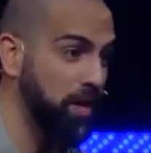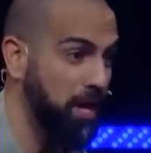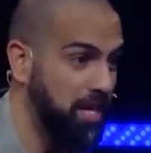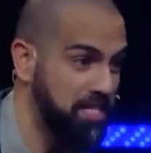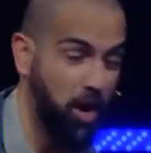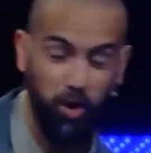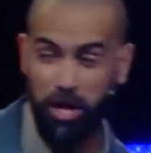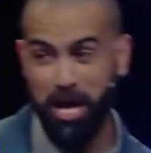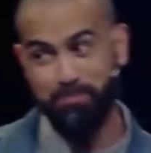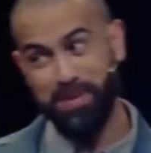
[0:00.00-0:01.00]
as our
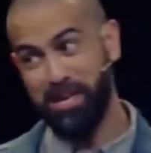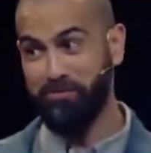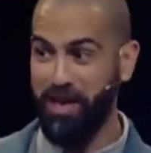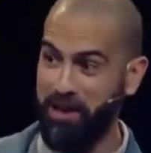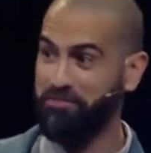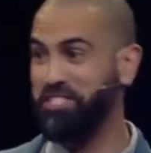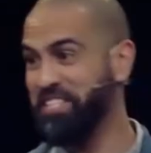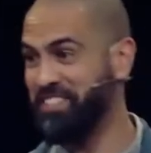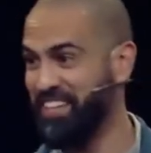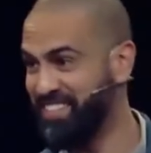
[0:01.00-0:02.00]
BFF
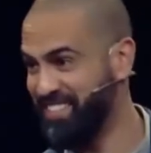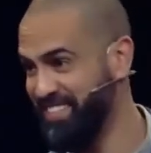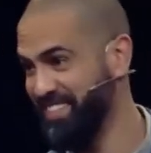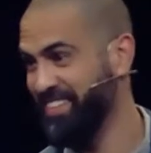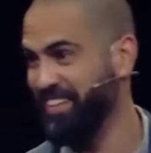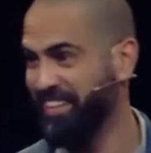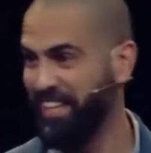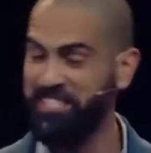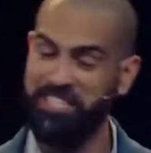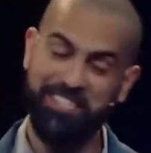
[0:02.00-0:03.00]
Jesus.
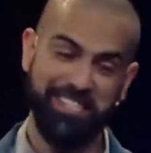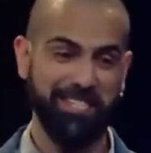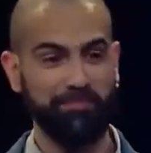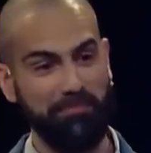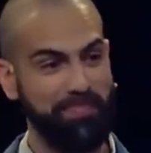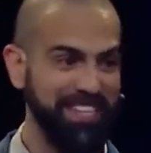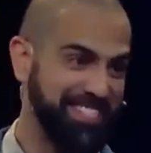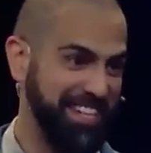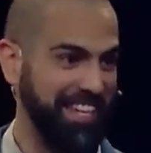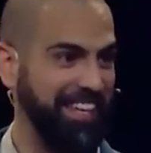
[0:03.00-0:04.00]
Like Jesus is my bestie.